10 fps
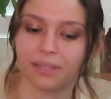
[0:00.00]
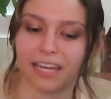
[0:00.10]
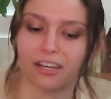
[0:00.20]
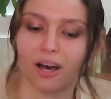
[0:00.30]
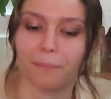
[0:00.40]

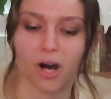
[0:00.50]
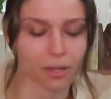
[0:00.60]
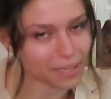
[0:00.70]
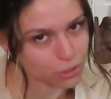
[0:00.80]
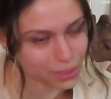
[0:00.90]
and not
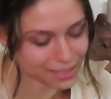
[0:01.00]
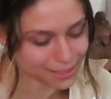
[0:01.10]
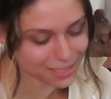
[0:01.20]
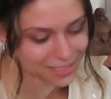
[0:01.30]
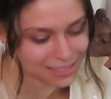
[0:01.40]
mock my
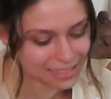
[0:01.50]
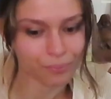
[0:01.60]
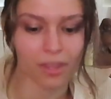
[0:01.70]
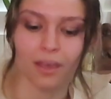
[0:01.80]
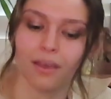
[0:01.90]
tweets.
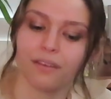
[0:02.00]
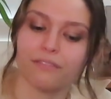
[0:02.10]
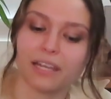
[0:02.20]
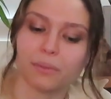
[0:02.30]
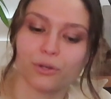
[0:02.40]

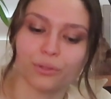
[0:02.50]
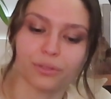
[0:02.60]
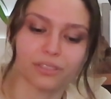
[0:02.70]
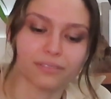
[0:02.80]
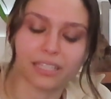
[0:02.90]

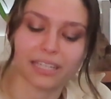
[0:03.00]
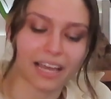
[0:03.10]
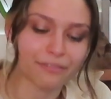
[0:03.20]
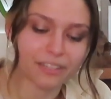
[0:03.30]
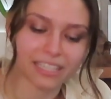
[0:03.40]
Venmo,
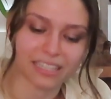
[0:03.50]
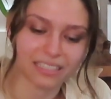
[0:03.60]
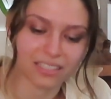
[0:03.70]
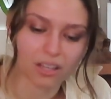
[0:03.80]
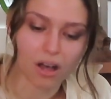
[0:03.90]
I feel like
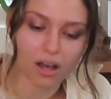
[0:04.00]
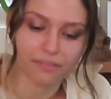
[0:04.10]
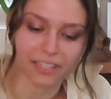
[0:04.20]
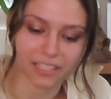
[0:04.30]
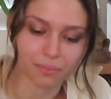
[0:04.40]
this is
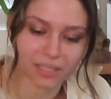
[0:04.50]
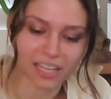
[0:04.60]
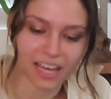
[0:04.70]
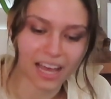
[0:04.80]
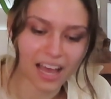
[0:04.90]
obvious,
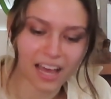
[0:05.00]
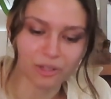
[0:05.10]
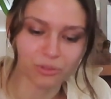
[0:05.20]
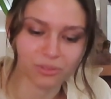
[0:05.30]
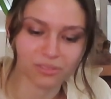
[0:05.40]
but I don't